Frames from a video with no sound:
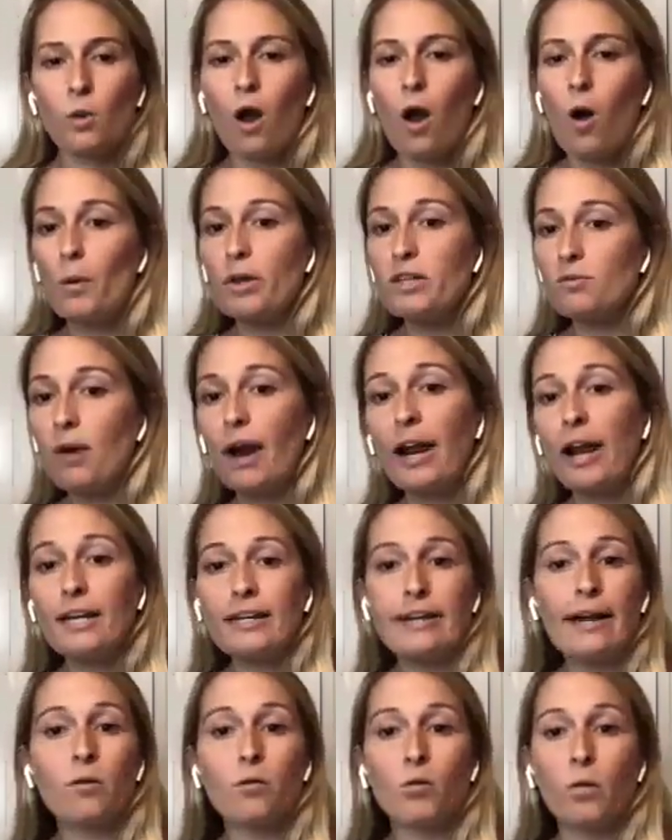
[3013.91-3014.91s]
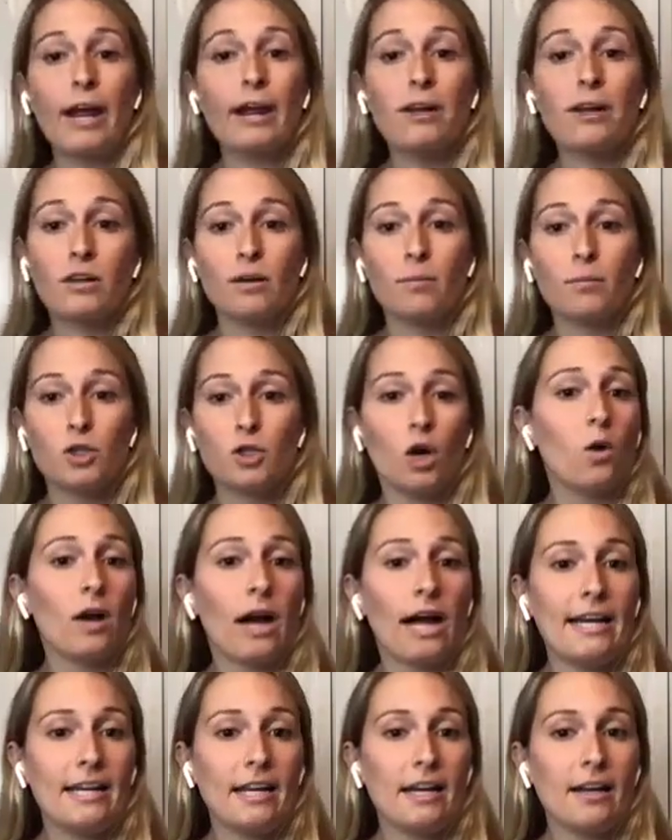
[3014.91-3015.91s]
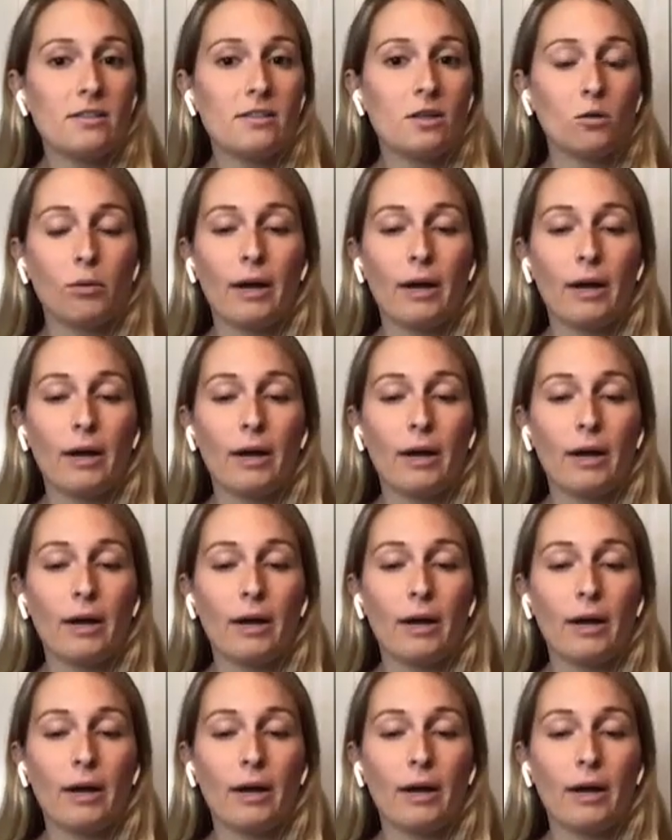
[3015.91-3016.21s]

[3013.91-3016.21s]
we're always writing down random joke ideas